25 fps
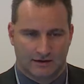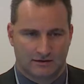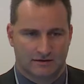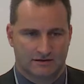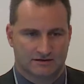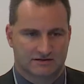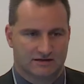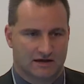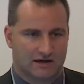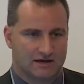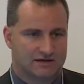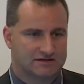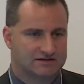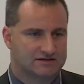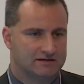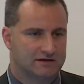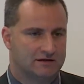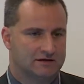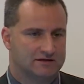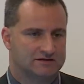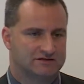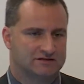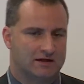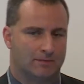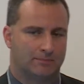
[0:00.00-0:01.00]
in this case,
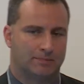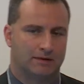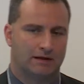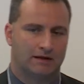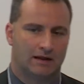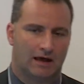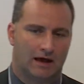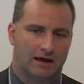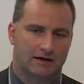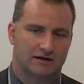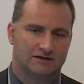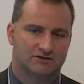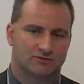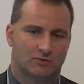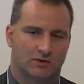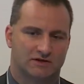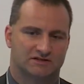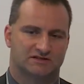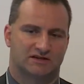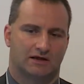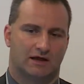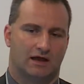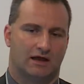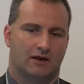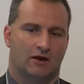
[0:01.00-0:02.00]
the supply line is once
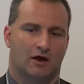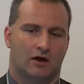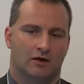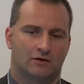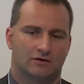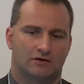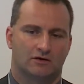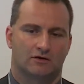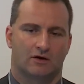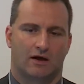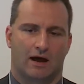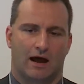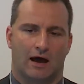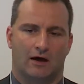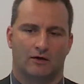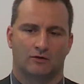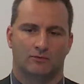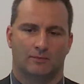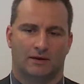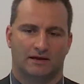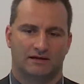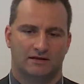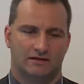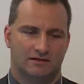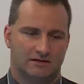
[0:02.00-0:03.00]
again on the ground,
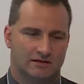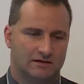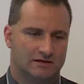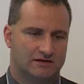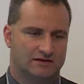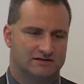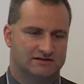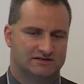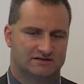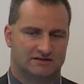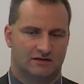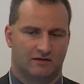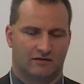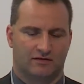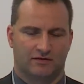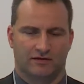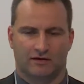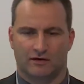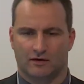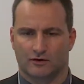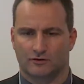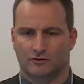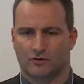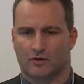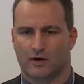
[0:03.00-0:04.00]
but it's
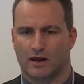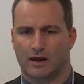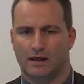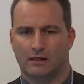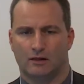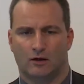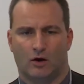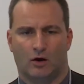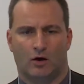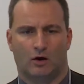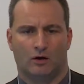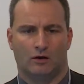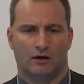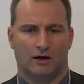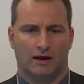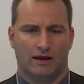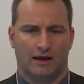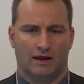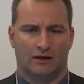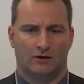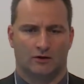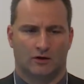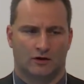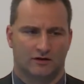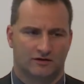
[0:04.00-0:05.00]
third rail only
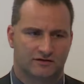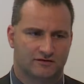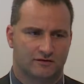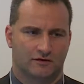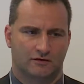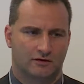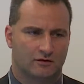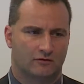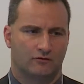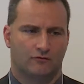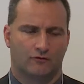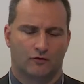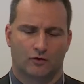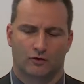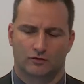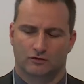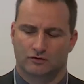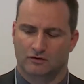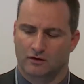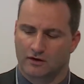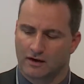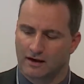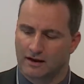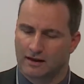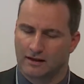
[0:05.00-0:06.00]
and not third and fourth
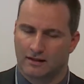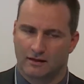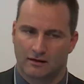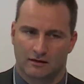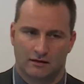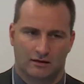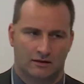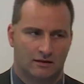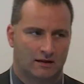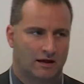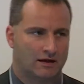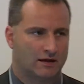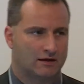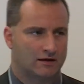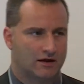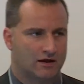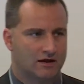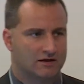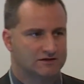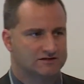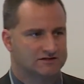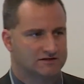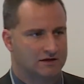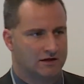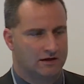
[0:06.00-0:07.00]
rail like it
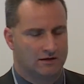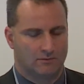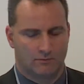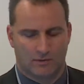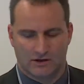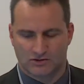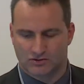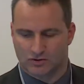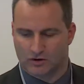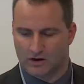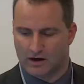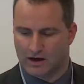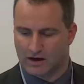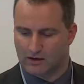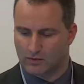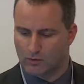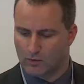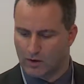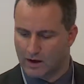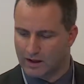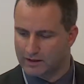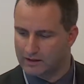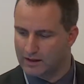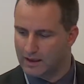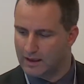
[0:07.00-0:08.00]
is in Metro Line
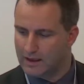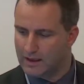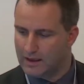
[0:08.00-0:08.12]
1.